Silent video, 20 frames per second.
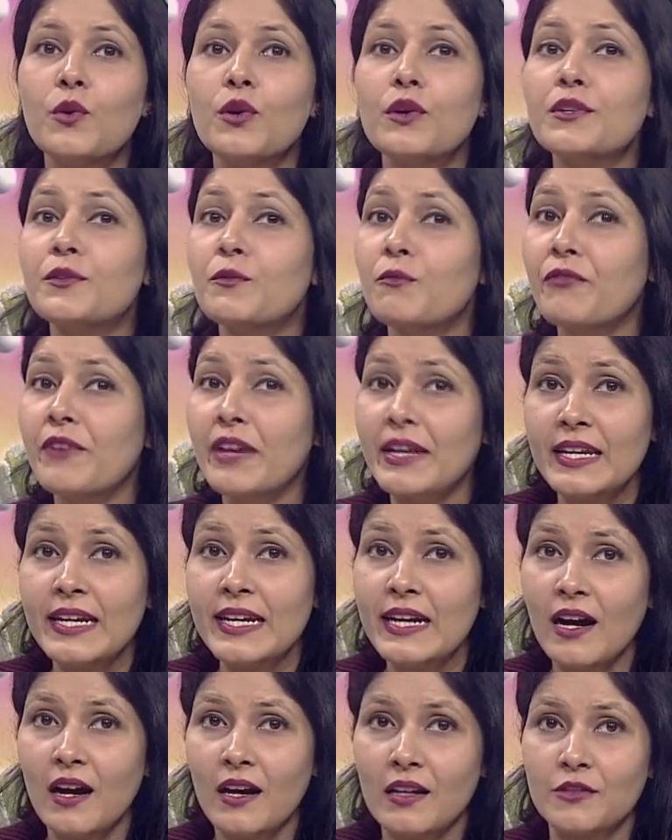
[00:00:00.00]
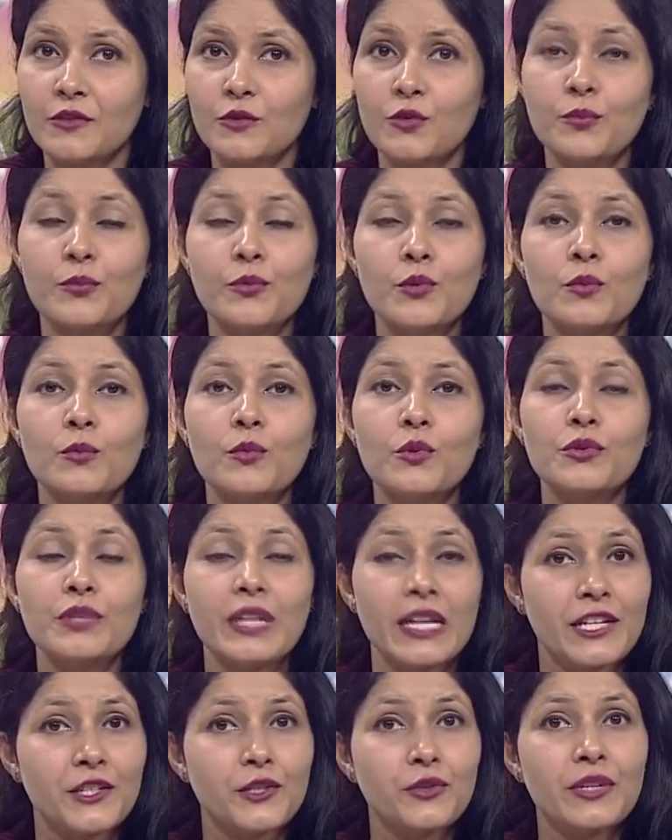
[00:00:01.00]
worked very hard to
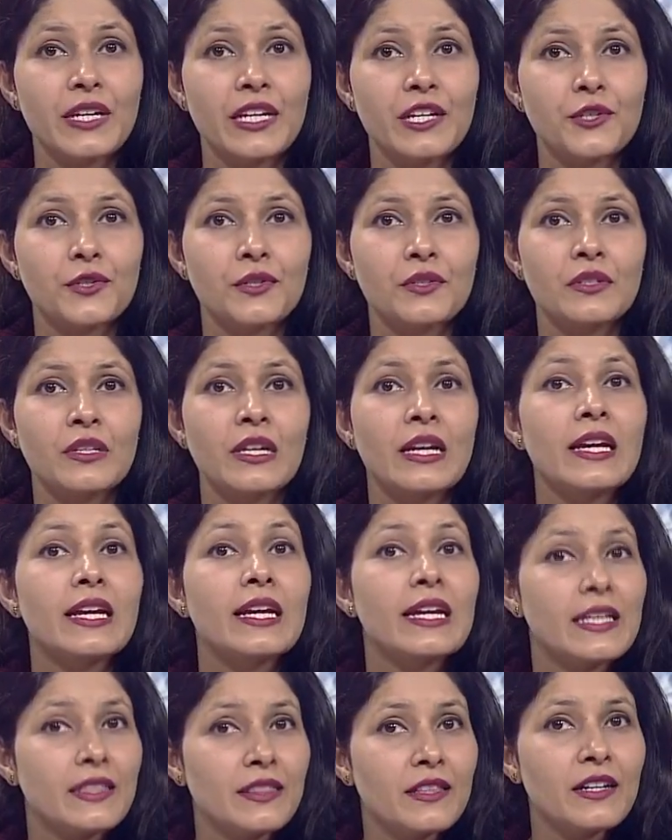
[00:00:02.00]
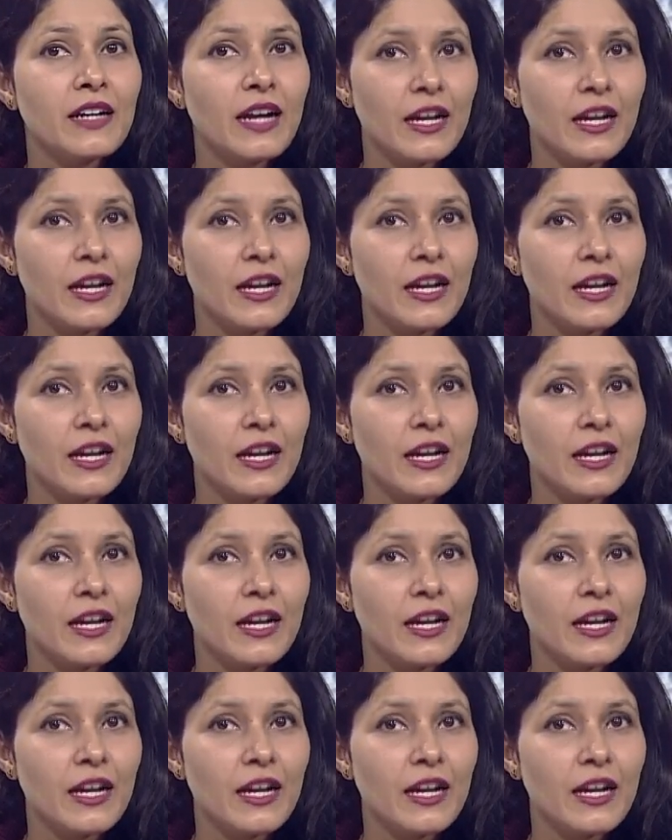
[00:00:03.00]
promote education in the